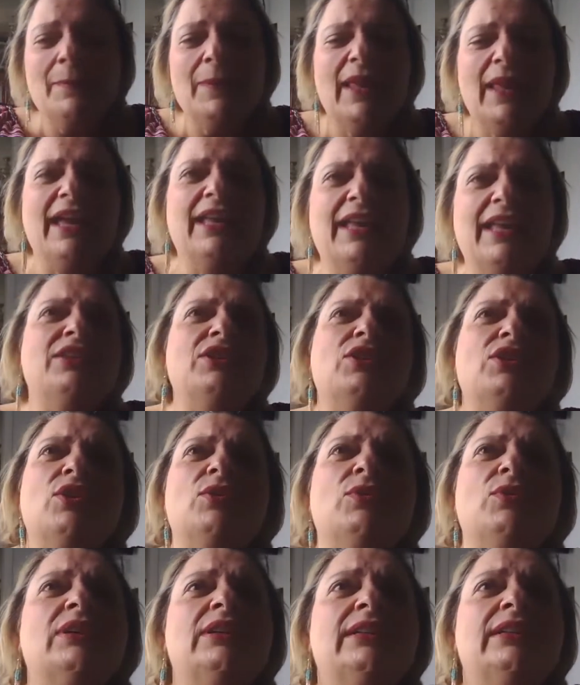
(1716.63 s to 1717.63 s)
And you
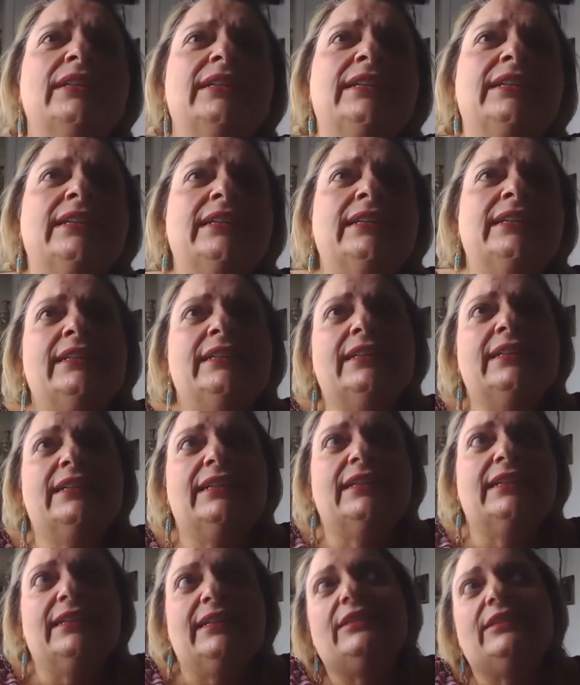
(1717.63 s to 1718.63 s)
know,
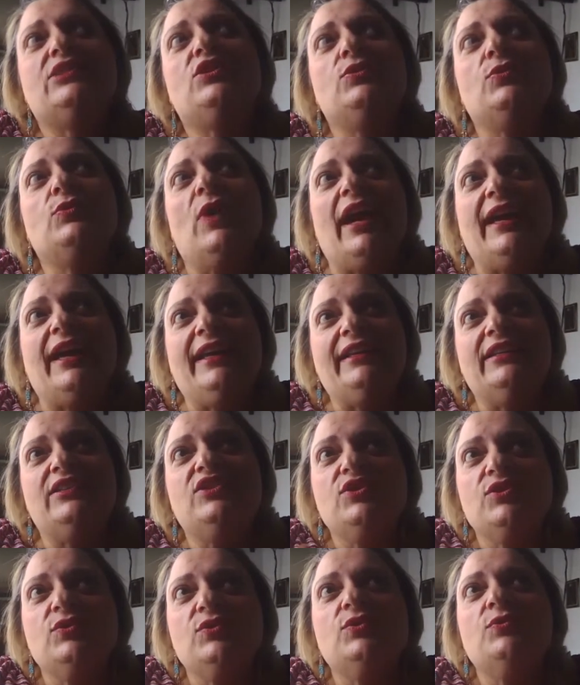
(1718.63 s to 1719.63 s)
do i
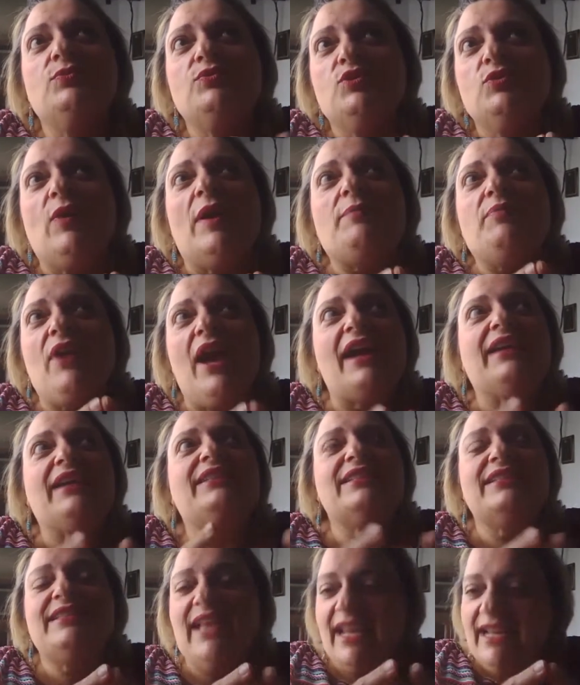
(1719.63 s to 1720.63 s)
do do i
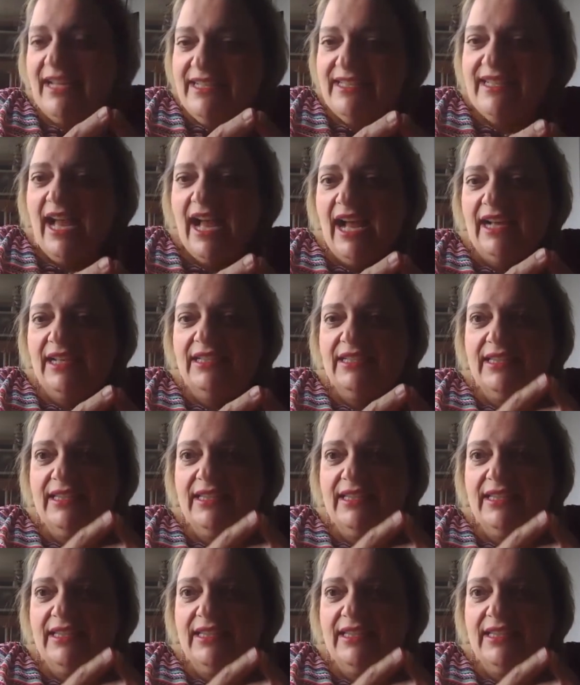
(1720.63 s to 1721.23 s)
practice that exact